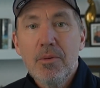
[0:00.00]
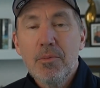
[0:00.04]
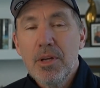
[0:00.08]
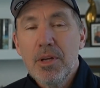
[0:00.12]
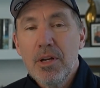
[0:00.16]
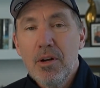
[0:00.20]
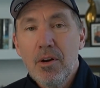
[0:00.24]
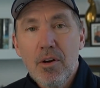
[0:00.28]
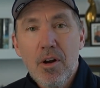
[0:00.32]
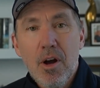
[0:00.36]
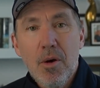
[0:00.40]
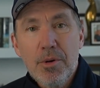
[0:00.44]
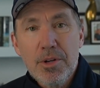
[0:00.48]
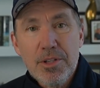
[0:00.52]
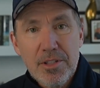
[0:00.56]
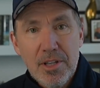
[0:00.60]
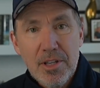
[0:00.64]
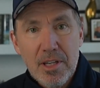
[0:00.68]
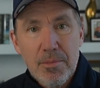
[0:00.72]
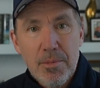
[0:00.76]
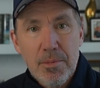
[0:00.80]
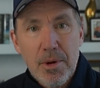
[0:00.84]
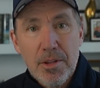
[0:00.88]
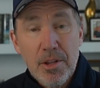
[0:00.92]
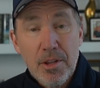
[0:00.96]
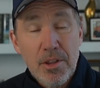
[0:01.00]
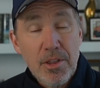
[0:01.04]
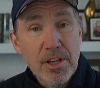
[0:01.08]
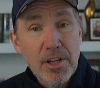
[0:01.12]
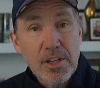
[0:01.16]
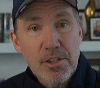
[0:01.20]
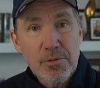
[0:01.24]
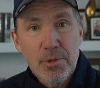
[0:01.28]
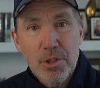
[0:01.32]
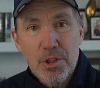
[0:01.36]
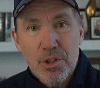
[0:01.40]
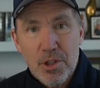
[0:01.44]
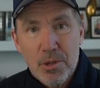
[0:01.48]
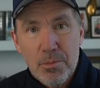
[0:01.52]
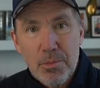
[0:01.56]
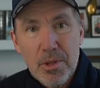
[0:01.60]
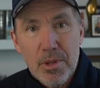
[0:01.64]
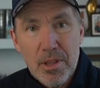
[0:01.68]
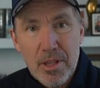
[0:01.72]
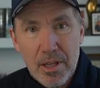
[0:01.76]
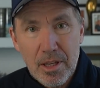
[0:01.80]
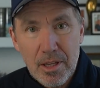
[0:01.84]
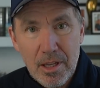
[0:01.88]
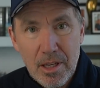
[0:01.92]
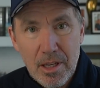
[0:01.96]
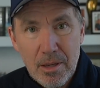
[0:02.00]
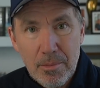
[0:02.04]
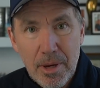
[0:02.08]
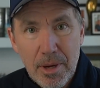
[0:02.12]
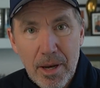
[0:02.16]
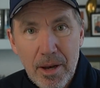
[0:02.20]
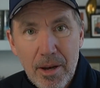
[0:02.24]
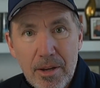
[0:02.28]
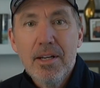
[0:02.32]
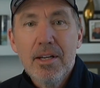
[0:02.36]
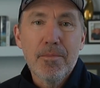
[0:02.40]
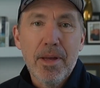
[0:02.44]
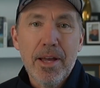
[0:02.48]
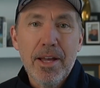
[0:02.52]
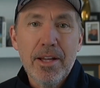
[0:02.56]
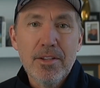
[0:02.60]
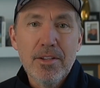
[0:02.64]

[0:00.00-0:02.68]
We don't always think about the things we should be thinking about.